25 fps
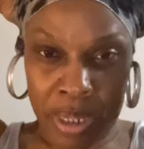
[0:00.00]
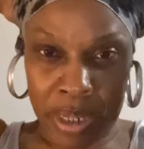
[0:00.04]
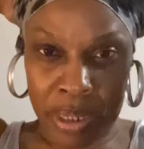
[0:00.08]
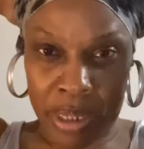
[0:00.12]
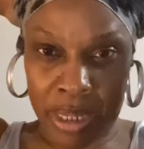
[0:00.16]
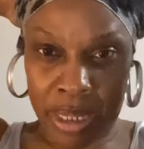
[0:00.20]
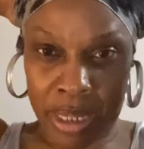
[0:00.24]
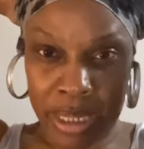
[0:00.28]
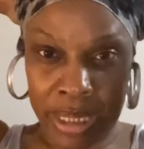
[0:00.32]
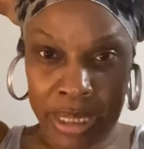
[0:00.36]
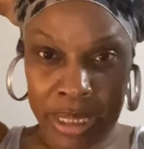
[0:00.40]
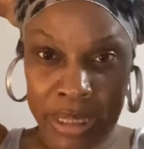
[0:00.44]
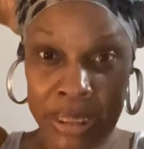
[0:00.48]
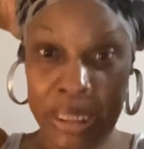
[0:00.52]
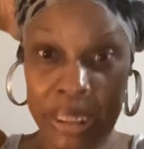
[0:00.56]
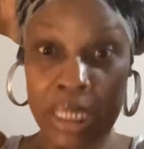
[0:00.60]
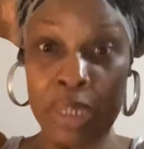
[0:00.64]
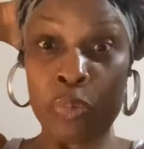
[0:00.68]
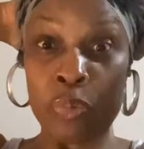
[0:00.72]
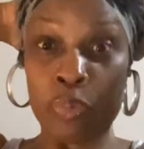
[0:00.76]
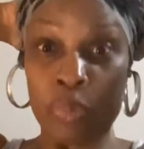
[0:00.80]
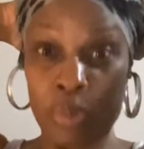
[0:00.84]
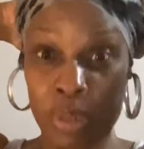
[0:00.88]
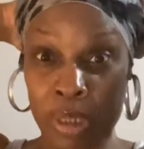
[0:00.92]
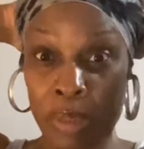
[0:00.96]
uh because then it
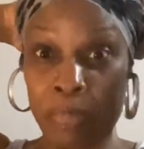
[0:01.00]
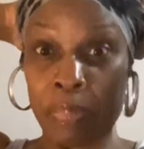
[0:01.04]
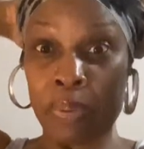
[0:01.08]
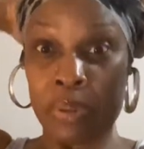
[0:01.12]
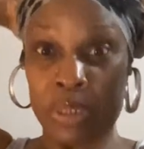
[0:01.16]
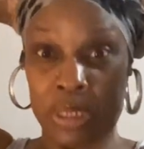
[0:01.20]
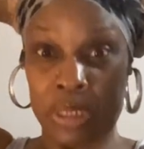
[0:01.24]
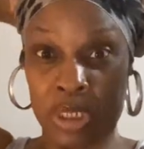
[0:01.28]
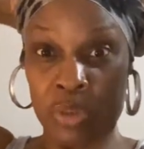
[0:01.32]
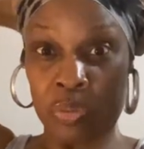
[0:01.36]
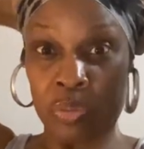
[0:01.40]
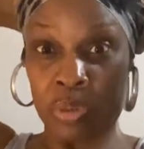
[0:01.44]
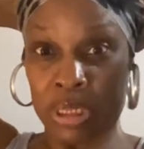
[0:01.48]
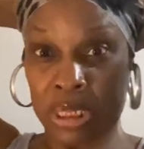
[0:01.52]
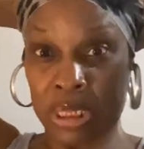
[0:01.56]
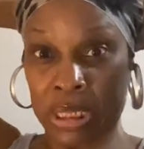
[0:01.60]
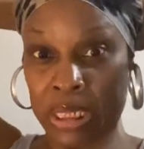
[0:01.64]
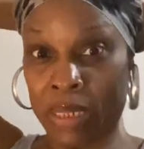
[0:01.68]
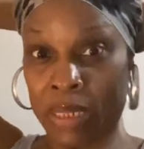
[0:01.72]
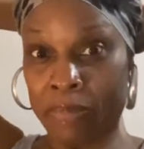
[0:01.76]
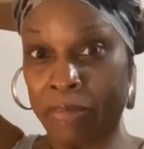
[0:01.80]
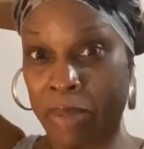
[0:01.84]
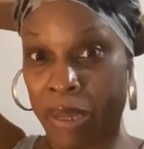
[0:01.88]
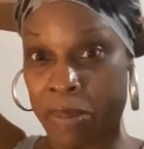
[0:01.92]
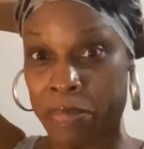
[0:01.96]
really puts you to sleep
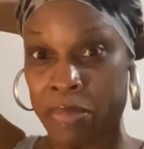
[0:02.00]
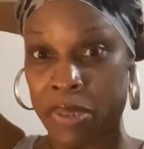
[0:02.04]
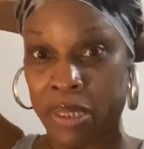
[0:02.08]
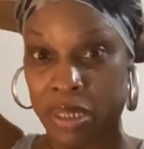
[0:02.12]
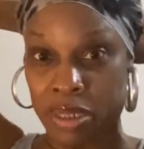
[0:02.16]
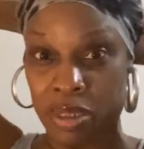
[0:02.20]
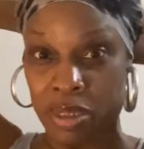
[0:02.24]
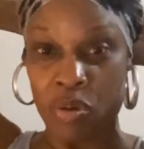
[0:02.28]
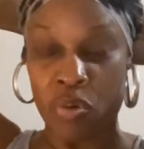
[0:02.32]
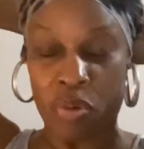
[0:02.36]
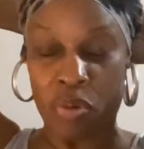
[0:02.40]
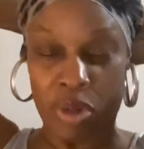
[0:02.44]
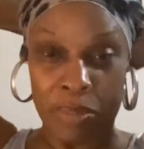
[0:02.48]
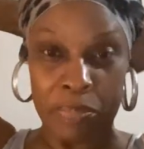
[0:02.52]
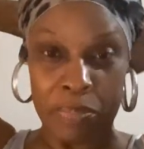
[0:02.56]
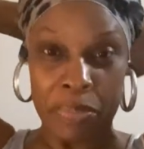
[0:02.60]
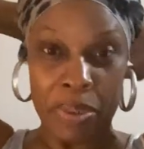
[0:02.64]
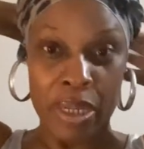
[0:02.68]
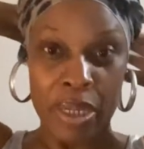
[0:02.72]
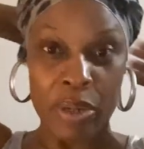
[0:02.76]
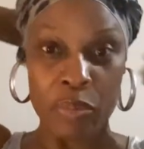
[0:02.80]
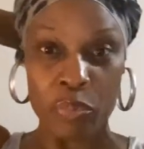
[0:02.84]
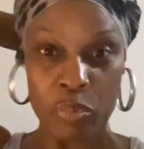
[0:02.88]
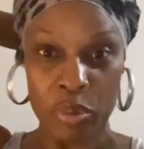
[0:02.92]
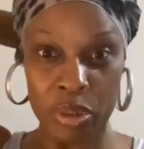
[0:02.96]
i've been going to
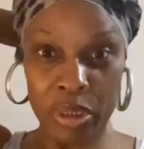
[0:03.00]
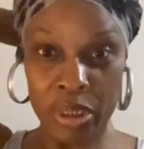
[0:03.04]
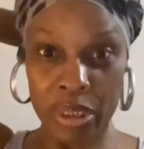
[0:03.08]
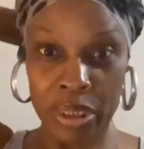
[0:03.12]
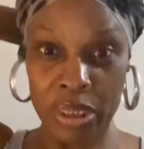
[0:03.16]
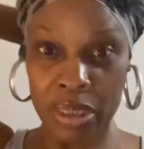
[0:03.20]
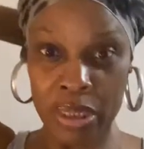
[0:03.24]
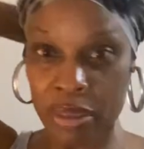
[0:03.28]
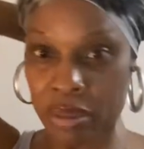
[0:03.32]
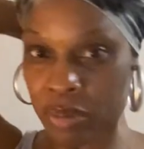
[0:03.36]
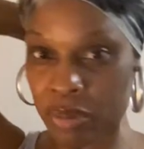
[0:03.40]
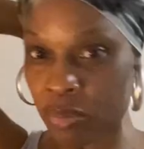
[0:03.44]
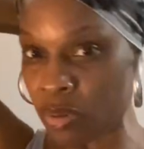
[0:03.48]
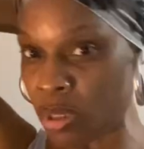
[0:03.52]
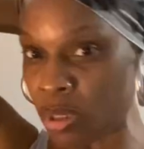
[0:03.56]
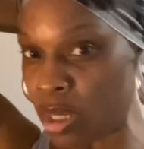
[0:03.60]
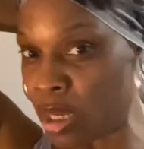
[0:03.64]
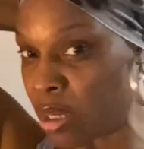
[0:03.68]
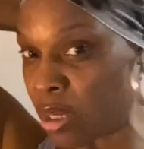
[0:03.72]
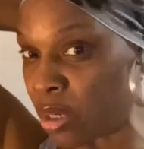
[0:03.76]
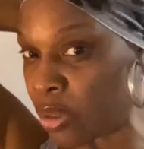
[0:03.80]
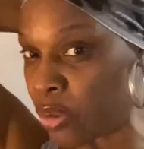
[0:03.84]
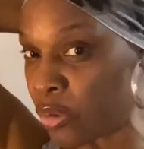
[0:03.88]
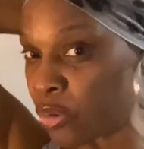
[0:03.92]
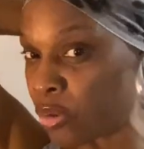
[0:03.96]
bed really
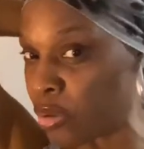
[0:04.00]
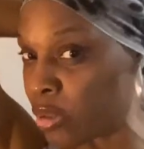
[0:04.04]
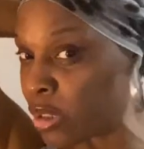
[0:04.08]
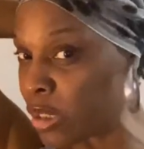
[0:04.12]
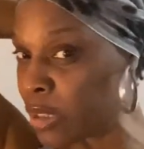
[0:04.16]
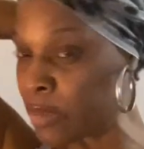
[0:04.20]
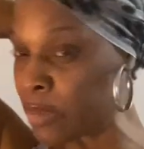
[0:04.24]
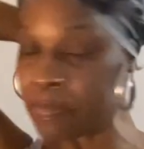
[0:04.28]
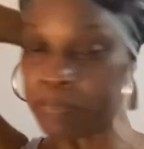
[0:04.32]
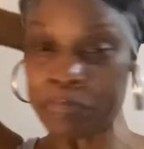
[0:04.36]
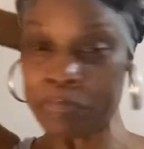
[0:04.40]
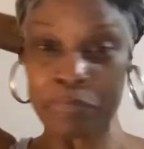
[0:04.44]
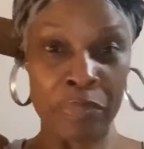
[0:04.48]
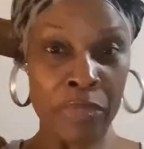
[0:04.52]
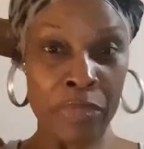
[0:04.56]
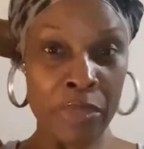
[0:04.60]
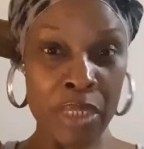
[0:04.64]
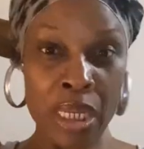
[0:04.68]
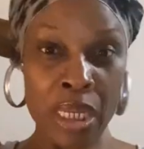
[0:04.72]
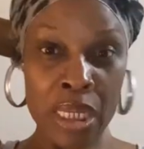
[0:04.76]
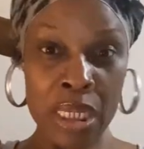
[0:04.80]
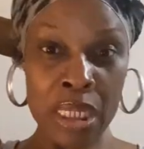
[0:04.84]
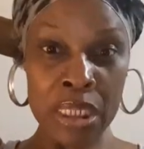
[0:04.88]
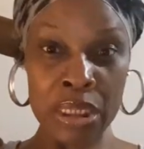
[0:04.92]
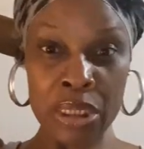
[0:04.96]
uh, early
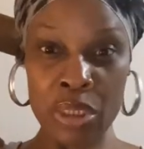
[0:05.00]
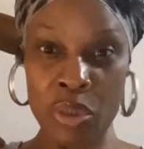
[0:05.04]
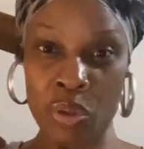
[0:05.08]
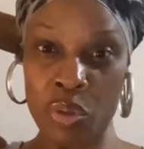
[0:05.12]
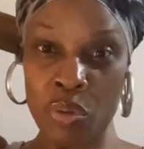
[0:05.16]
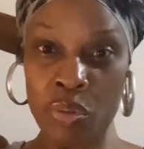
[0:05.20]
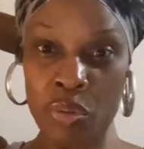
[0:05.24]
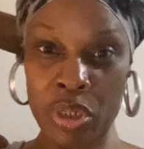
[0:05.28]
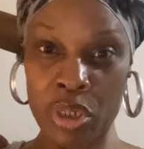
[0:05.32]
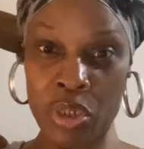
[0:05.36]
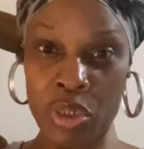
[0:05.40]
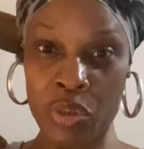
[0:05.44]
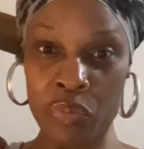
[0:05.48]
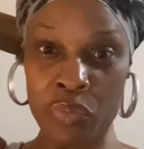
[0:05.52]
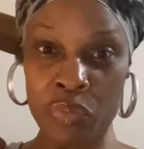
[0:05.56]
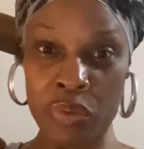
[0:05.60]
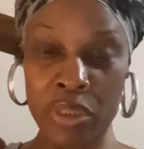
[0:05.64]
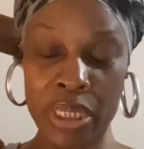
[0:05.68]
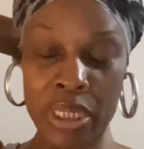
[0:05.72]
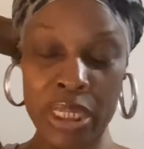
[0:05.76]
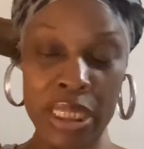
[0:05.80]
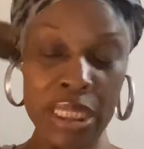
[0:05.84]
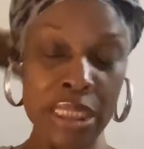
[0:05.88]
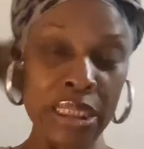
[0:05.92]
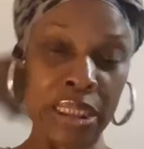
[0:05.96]
so you can do
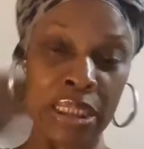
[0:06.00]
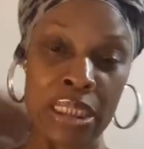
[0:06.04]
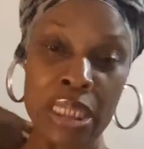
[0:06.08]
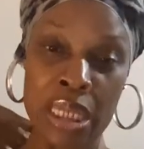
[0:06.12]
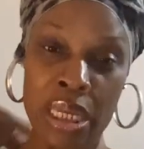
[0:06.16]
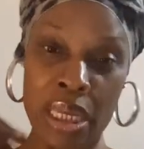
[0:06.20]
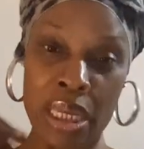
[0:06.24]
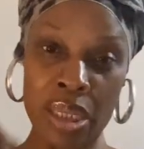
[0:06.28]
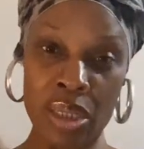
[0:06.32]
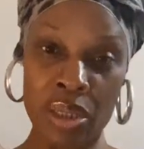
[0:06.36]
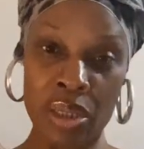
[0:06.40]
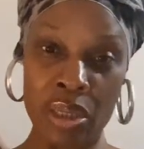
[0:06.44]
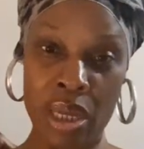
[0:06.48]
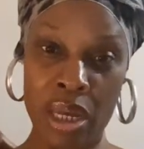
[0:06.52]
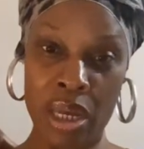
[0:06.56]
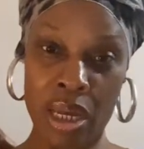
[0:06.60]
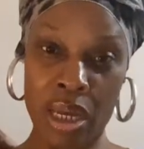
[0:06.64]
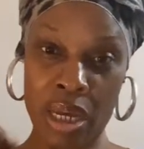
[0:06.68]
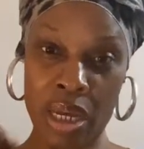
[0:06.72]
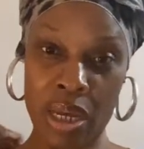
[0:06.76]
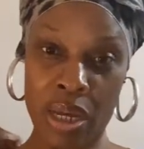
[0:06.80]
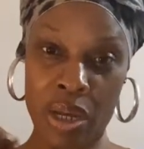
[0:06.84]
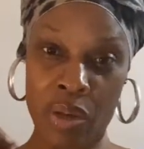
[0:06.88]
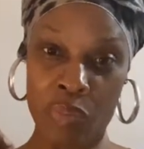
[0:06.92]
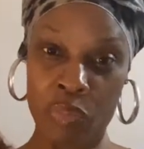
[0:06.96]
this
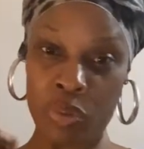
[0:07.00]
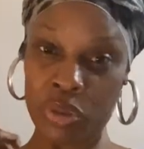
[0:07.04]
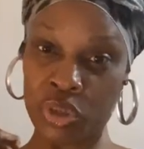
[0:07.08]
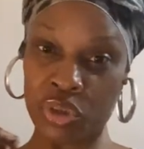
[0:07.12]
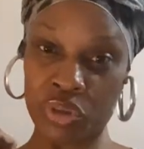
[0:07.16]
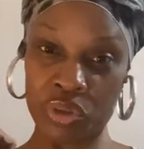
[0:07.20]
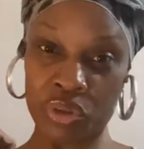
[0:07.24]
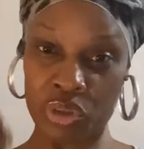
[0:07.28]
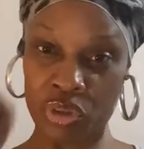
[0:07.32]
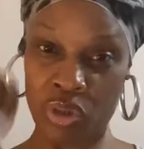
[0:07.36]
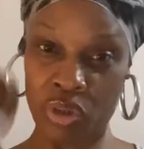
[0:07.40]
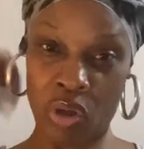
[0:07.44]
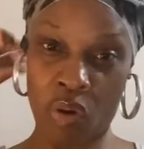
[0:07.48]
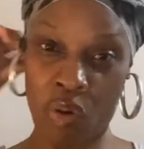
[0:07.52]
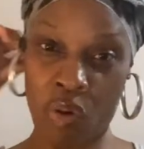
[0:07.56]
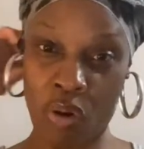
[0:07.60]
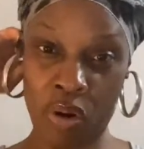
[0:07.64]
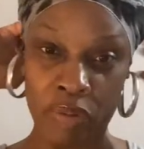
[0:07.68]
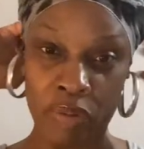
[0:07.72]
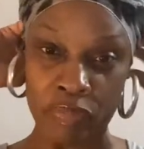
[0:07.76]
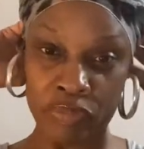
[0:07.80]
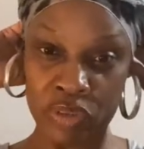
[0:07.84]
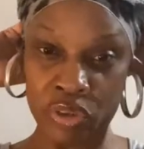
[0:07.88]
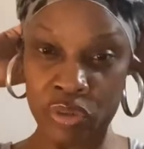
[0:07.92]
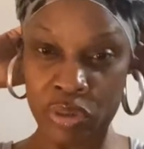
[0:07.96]
uh, with your
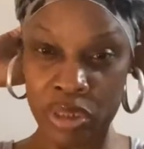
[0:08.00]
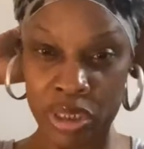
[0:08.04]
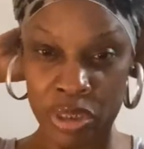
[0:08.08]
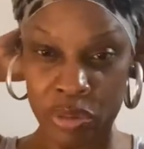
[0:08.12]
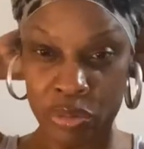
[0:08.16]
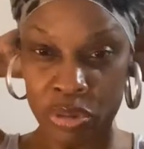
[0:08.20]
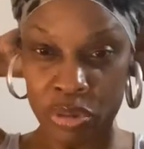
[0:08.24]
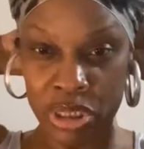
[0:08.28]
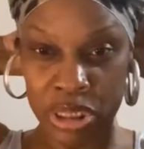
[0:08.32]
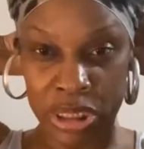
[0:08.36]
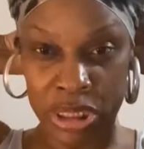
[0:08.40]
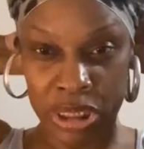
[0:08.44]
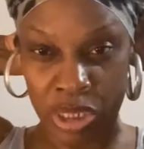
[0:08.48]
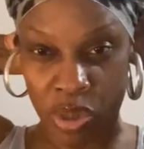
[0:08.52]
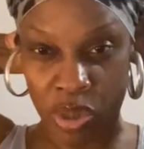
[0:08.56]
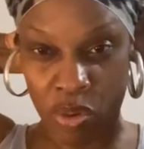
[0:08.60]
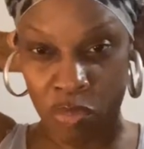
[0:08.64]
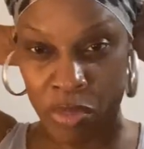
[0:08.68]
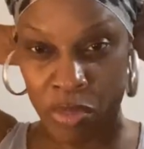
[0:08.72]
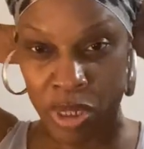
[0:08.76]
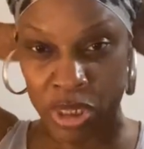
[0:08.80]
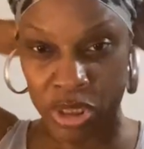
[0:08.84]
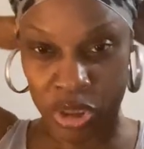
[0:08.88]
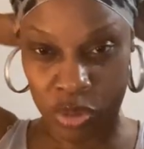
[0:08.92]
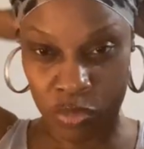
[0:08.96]
scarves. You can do just so
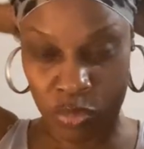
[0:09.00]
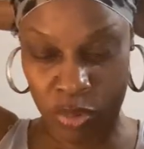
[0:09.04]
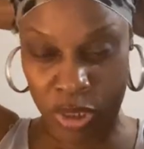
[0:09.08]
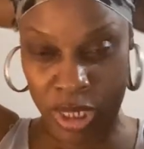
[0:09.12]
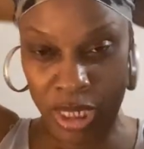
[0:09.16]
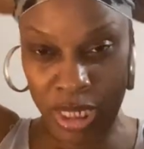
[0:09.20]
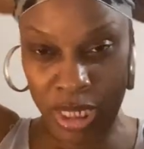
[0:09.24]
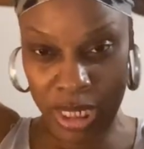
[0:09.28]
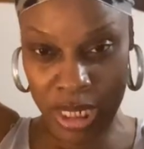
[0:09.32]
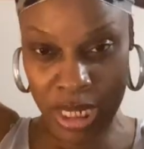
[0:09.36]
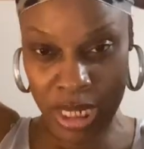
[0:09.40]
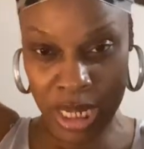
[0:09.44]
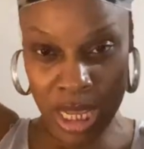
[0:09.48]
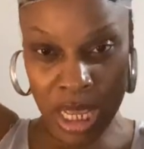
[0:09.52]
much with it.